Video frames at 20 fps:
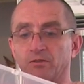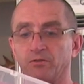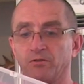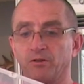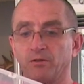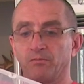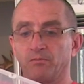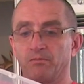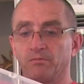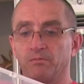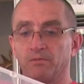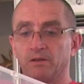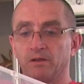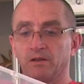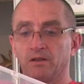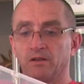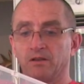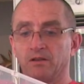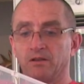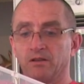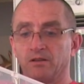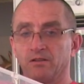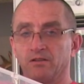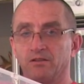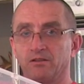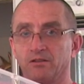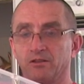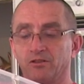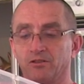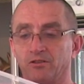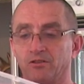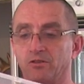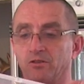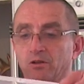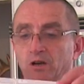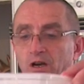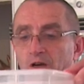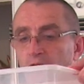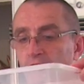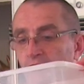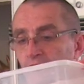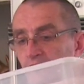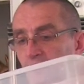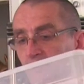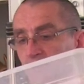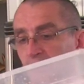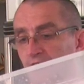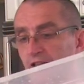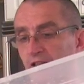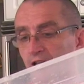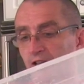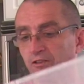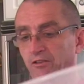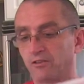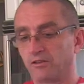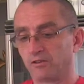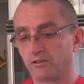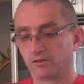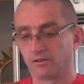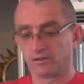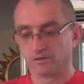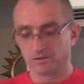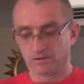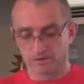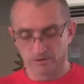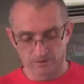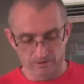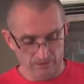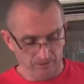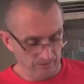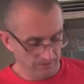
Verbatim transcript: the container out because uh, we're going to need it again shortly.